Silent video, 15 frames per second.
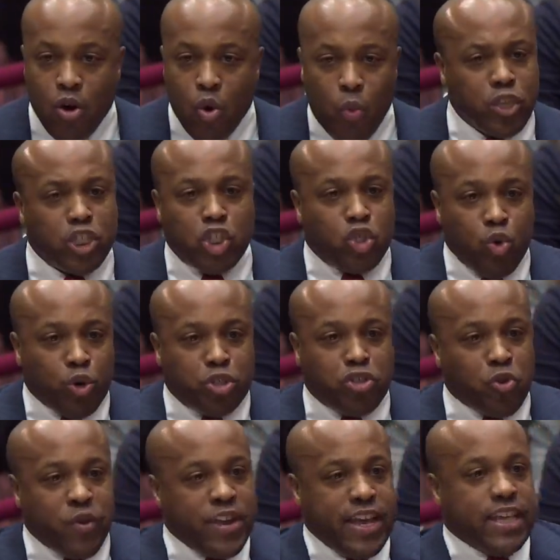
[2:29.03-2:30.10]
What
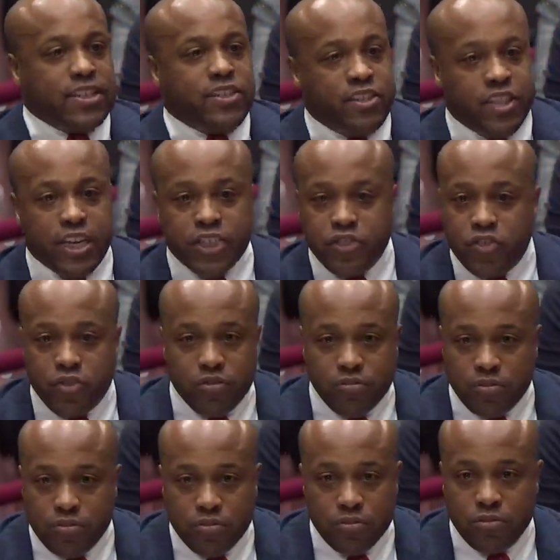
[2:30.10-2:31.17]
sorcery is this?
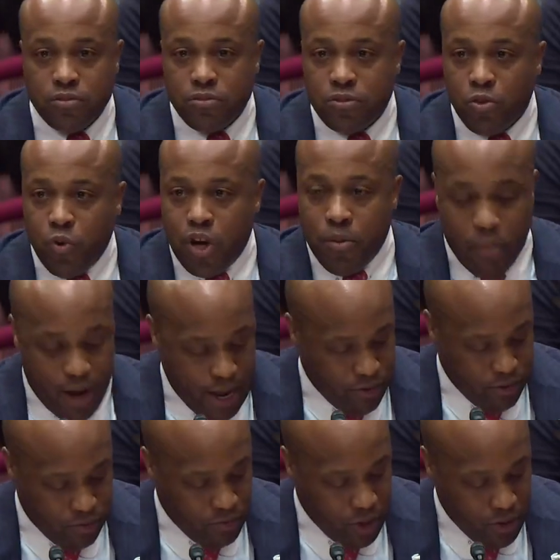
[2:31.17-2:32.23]
What am I,
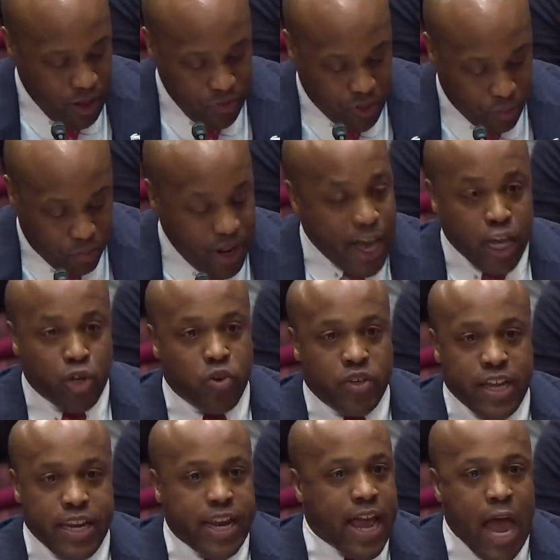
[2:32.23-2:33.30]
the Black
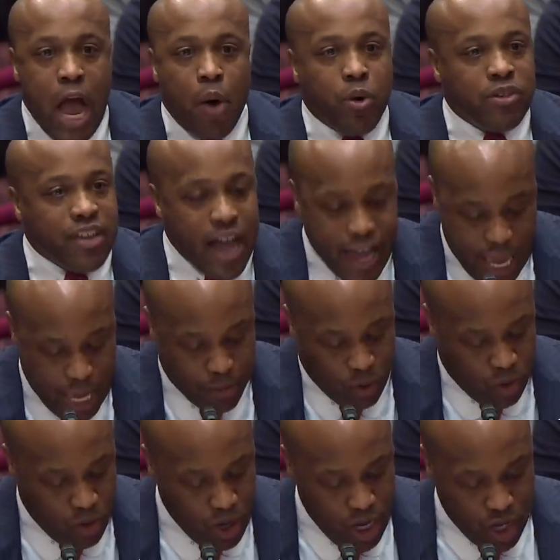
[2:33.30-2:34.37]
Houdini? How was I
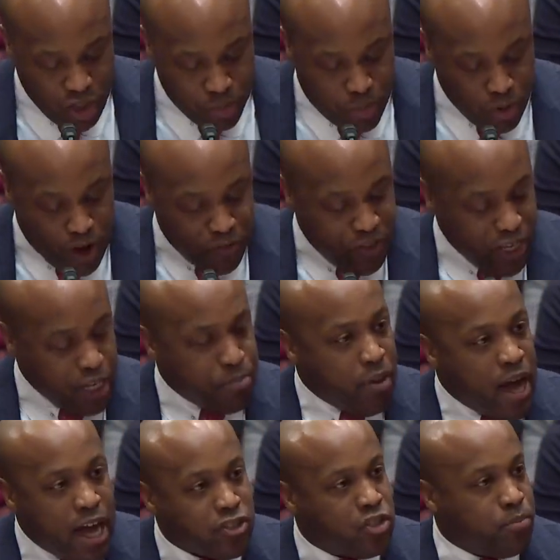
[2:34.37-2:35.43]
able to pull off the
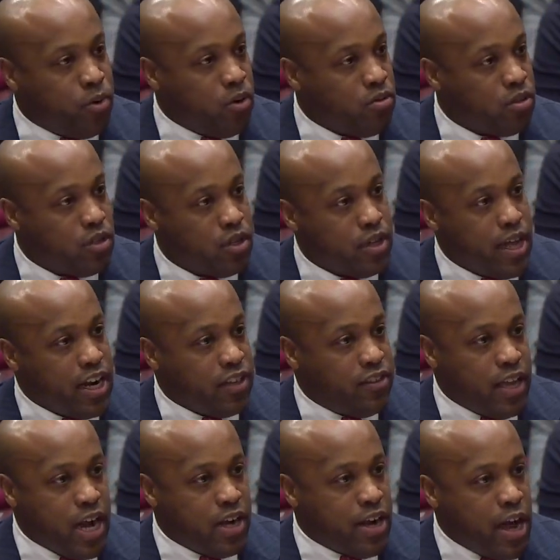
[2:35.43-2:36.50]
impossible and
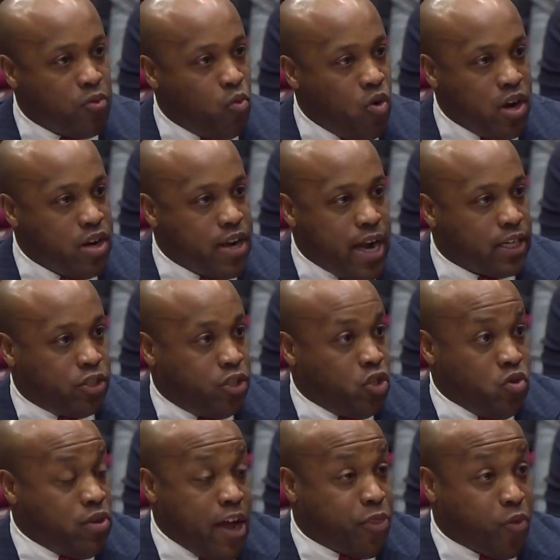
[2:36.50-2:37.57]
attain not one, not
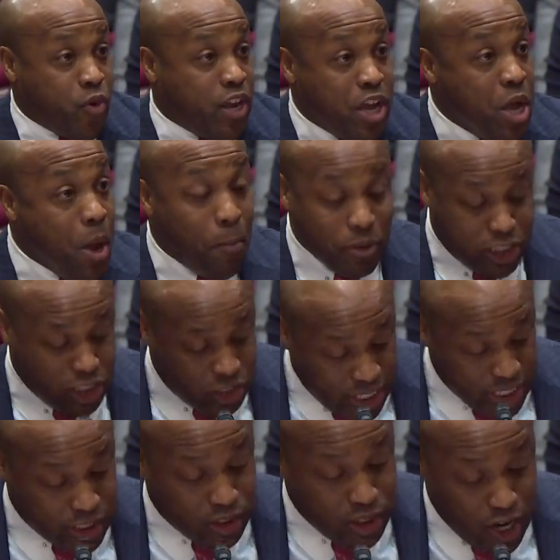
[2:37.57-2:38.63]
two, not three, but
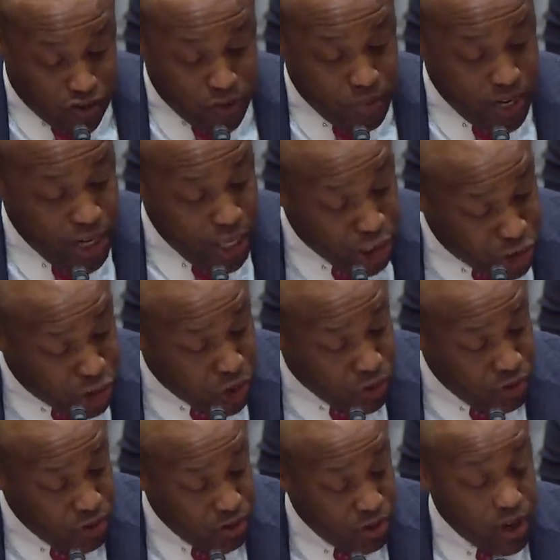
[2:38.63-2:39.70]
6
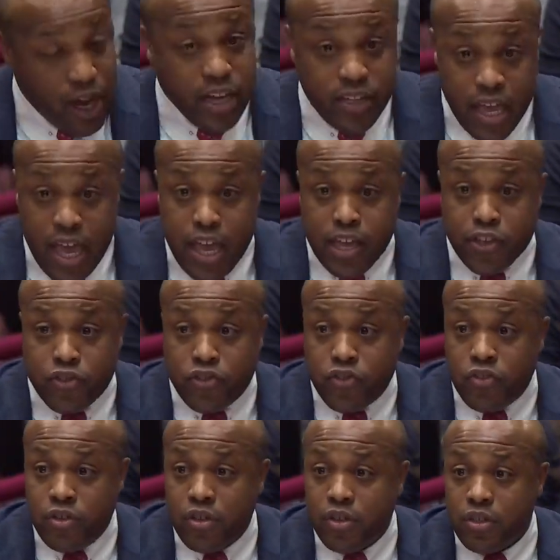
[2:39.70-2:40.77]
government-issue IDs?